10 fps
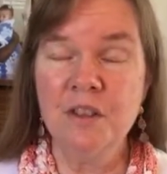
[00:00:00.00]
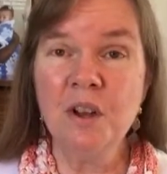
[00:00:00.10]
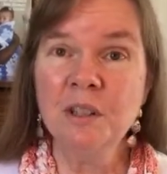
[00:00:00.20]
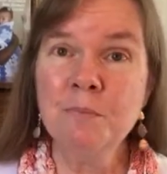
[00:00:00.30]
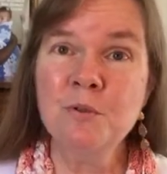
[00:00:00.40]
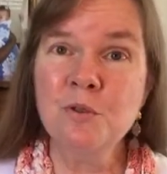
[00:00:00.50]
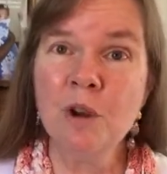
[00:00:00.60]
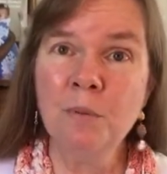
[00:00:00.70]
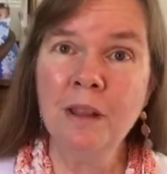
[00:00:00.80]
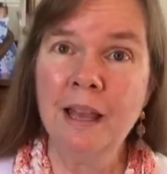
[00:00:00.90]
The only
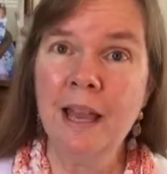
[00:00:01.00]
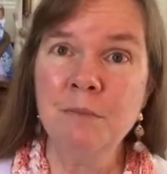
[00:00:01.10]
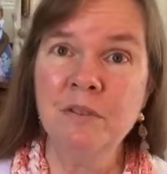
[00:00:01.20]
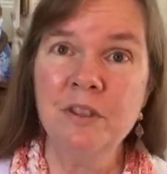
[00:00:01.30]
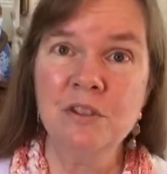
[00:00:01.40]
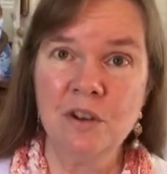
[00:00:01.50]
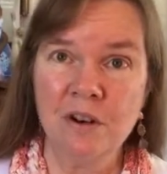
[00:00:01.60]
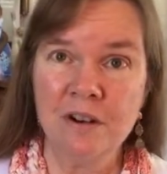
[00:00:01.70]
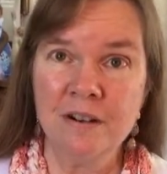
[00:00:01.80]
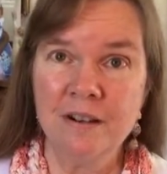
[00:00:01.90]
trouble I had with this
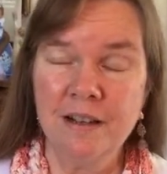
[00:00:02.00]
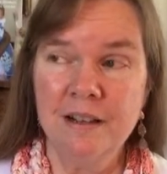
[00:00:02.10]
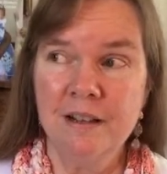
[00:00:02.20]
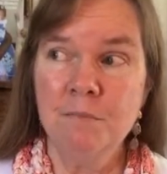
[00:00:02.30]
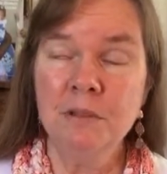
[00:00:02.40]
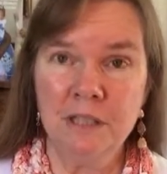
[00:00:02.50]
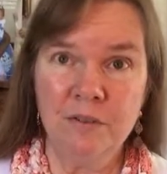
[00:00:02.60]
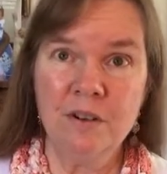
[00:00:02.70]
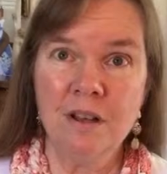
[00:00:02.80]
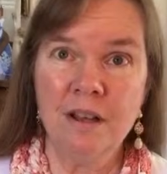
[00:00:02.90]
car,
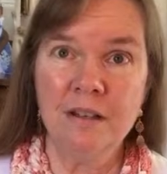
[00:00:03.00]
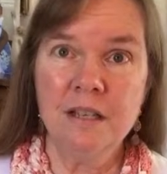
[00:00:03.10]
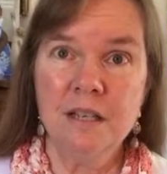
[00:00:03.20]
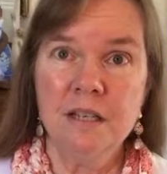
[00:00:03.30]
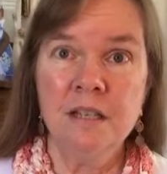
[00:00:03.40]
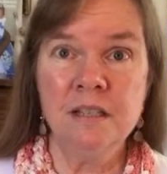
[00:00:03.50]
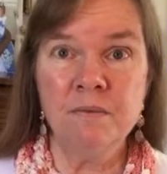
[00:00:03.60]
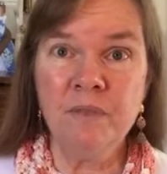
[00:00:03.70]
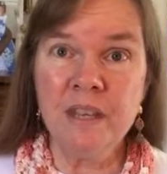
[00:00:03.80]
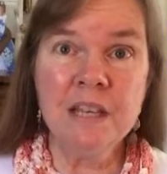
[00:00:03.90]
believe it or not, is